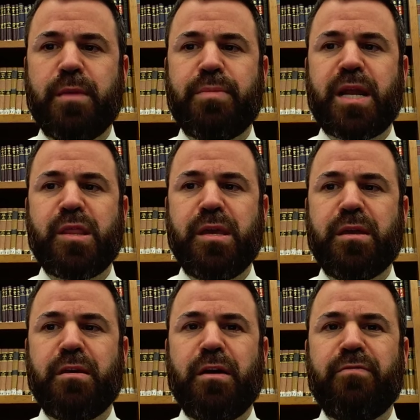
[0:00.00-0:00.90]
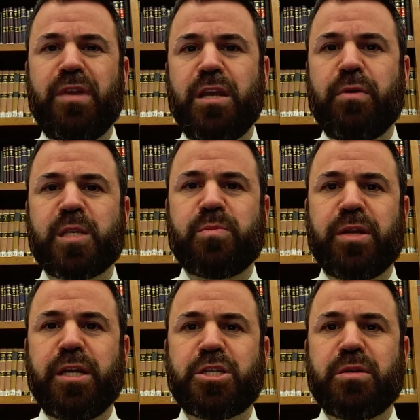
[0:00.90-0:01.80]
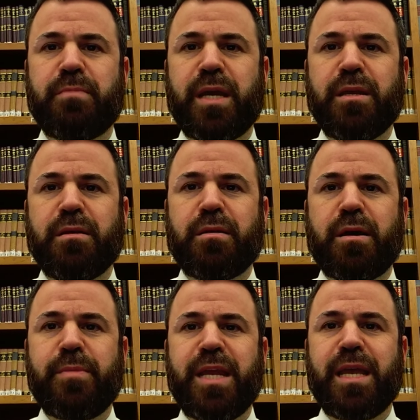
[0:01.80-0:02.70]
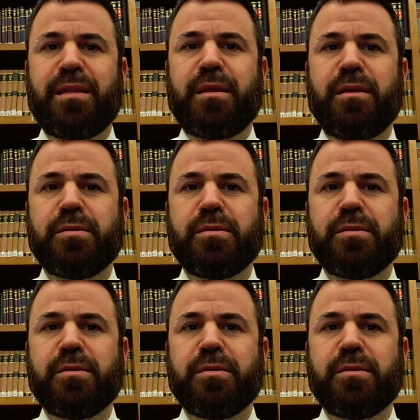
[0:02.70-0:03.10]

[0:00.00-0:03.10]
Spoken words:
but I think a video explanation might come in handy.